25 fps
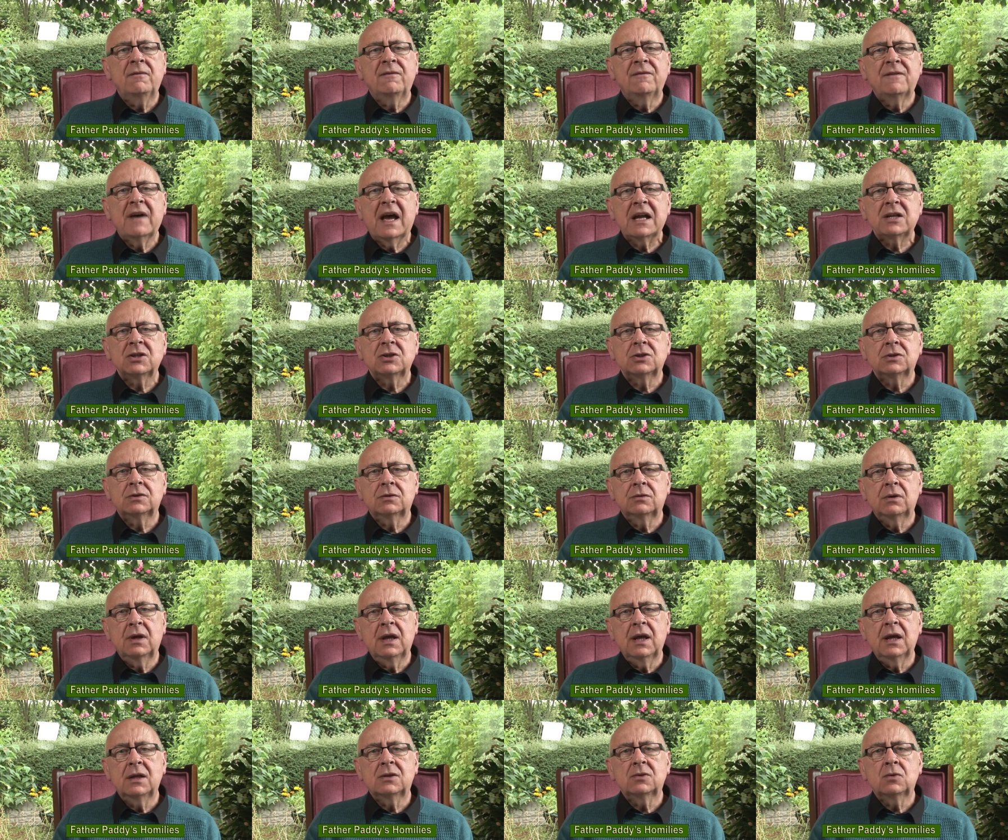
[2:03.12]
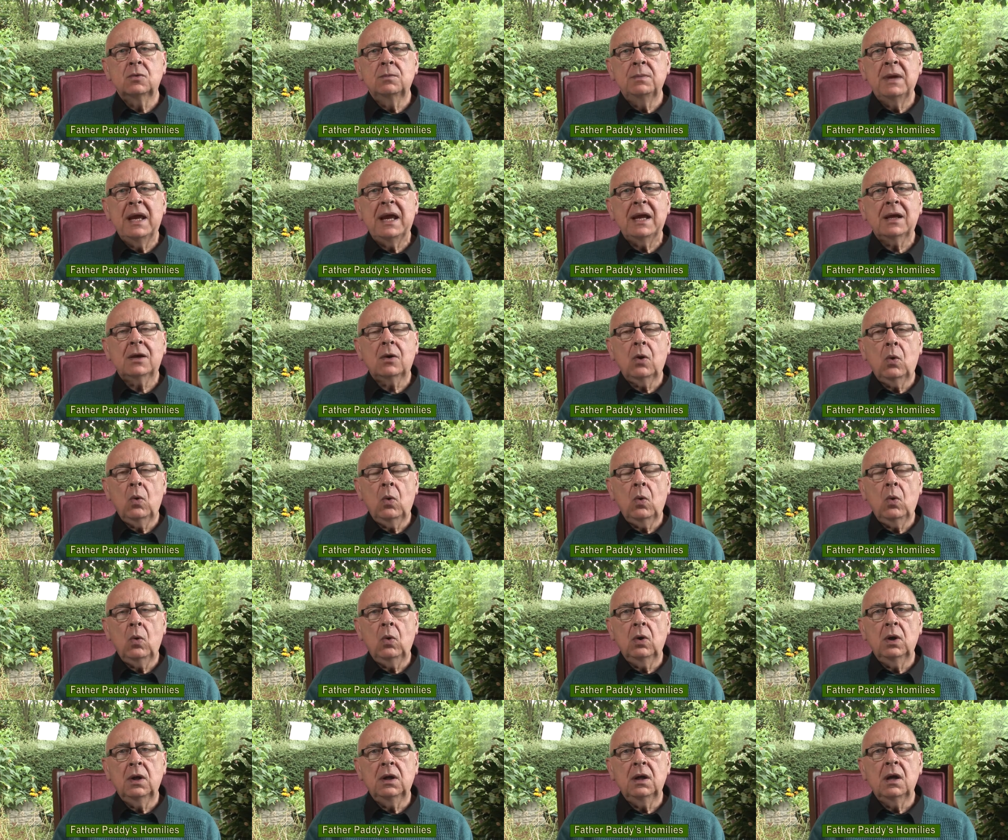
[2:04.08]
facere, to make
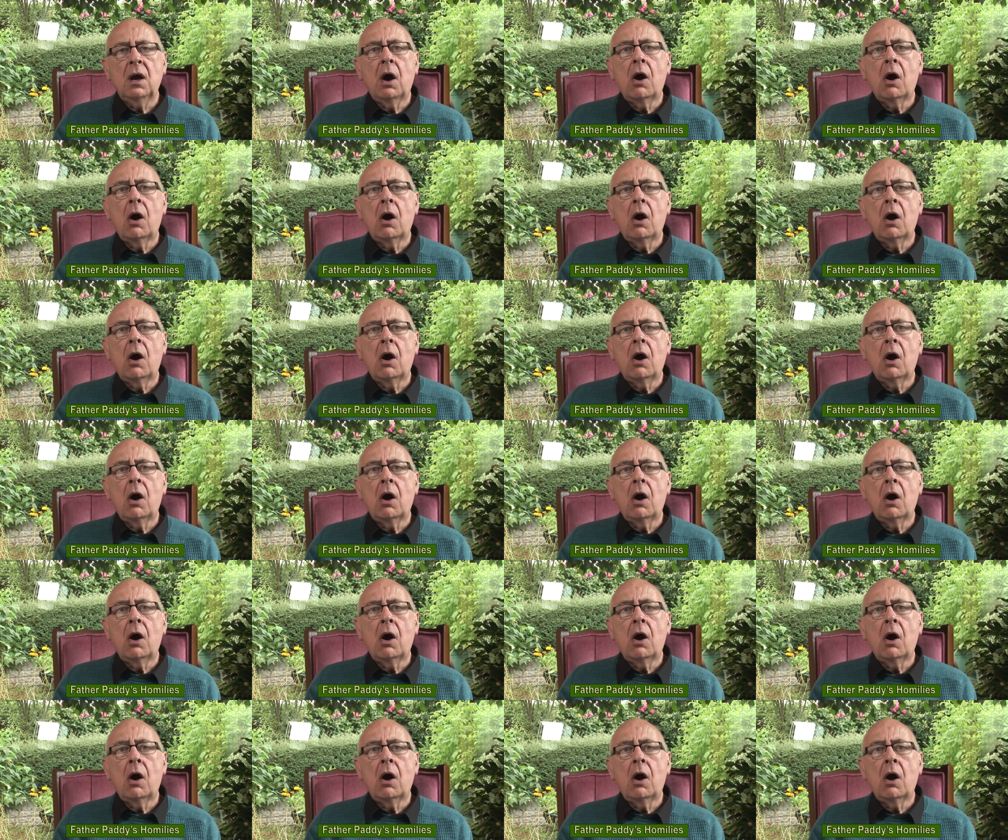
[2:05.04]
holy